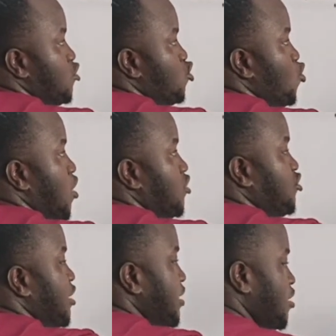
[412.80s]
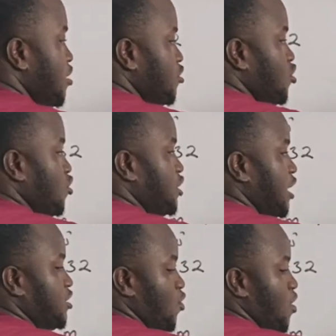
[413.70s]
200. So C
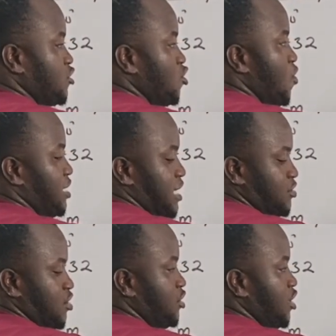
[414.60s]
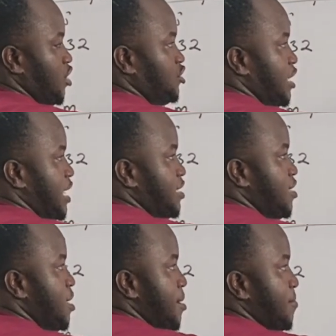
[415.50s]
is equals to
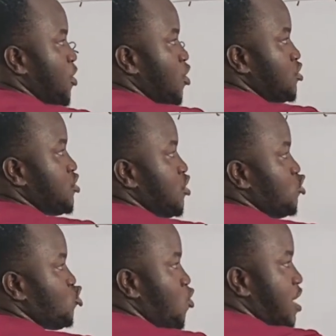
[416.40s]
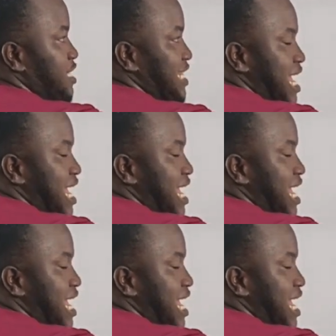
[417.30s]
1,300 plus 200